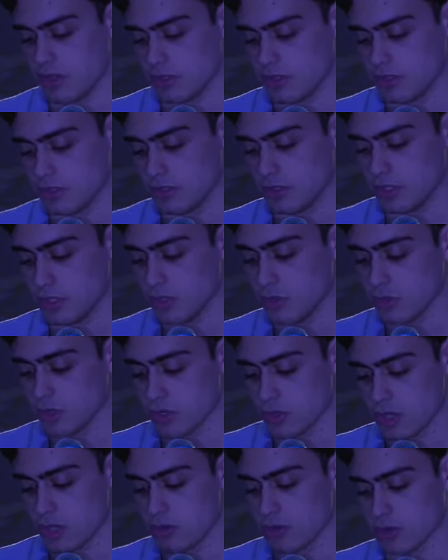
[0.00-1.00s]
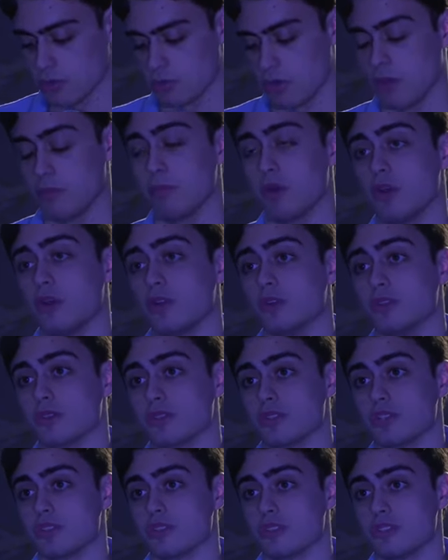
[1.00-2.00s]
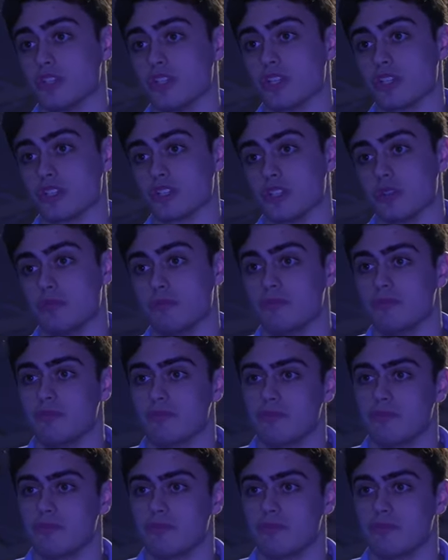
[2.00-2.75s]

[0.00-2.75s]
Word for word: So, do you agree with Ron Paul's suggestion?